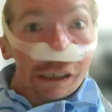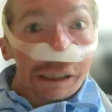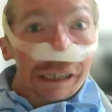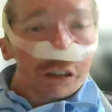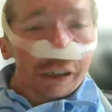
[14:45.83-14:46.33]

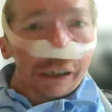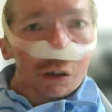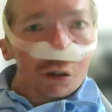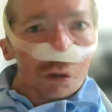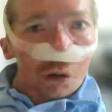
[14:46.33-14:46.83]
Atlantic
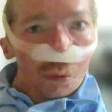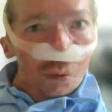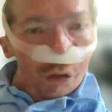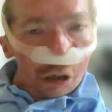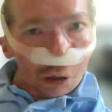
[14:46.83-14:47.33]

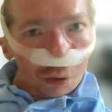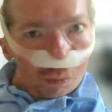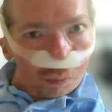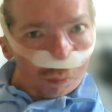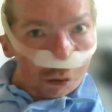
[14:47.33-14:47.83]
controls, so
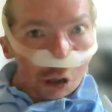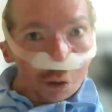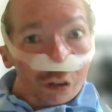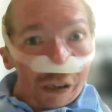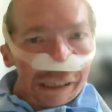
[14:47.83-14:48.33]

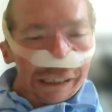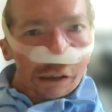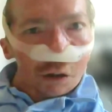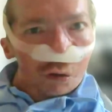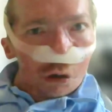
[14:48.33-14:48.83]

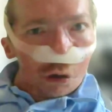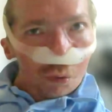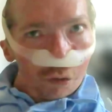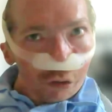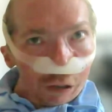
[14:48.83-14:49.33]
oceanic
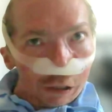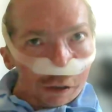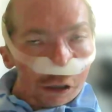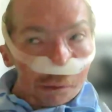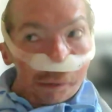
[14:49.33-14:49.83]
controls,
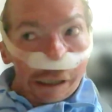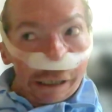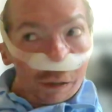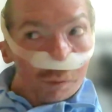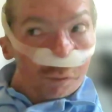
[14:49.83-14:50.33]

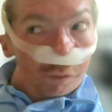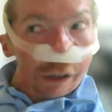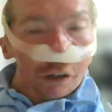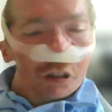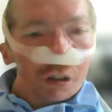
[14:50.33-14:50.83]
my
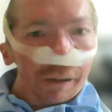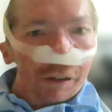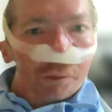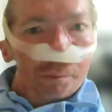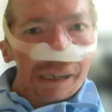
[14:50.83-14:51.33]
fellowship
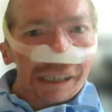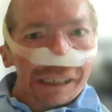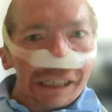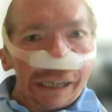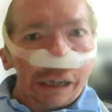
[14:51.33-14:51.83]

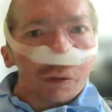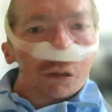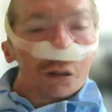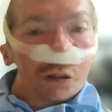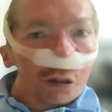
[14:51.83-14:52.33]
expanded
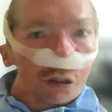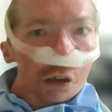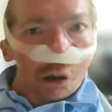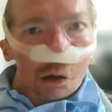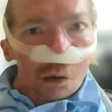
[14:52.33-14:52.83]
out to
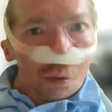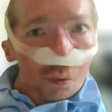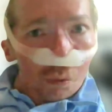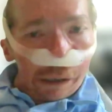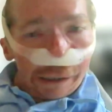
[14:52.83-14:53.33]
look at
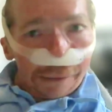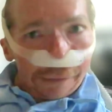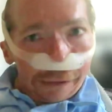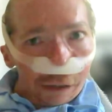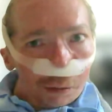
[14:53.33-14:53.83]
all
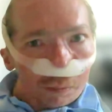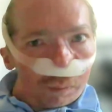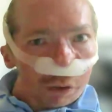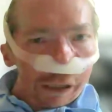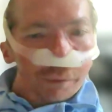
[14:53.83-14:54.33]
other
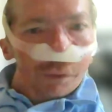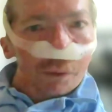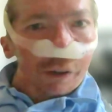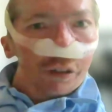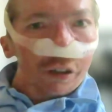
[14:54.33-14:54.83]

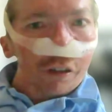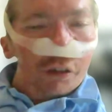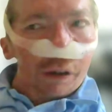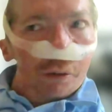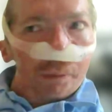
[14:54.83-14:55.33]
influences.
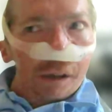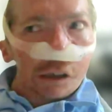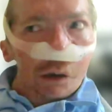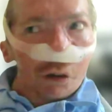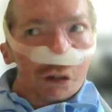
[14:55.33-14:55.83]
So I spent
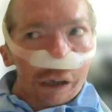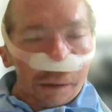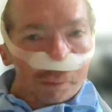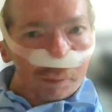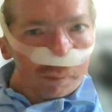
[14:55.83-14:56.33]
a lot of
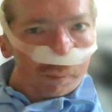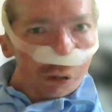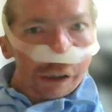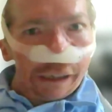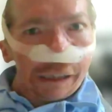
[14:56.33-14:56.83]
time
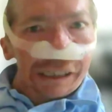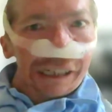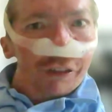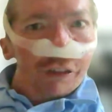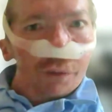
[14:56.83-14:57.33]
looking at
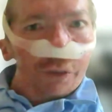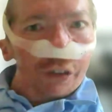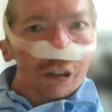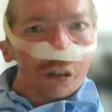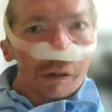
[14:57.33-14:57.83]
land
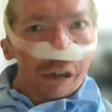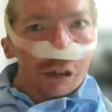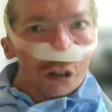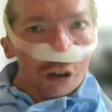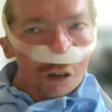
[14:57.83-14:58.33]
surface
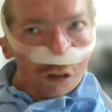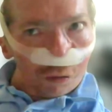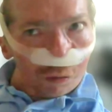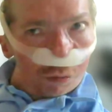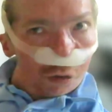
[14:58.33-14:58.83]

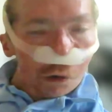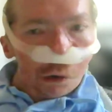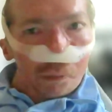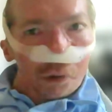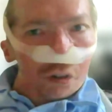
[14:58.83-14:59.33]
interactions,
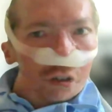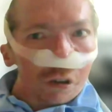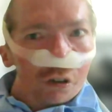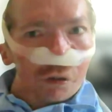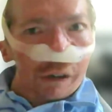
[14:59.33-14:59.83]
soil
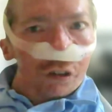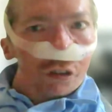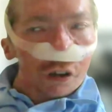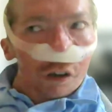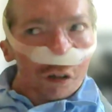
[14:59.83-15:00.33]
moisture
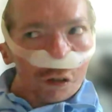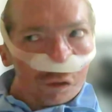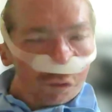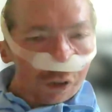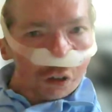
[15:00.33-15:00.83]
interactions,
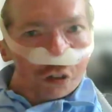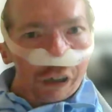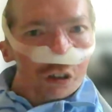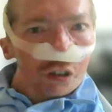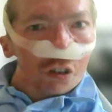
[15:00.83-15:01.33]

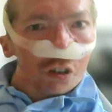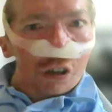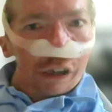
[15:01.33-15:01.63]
vegetation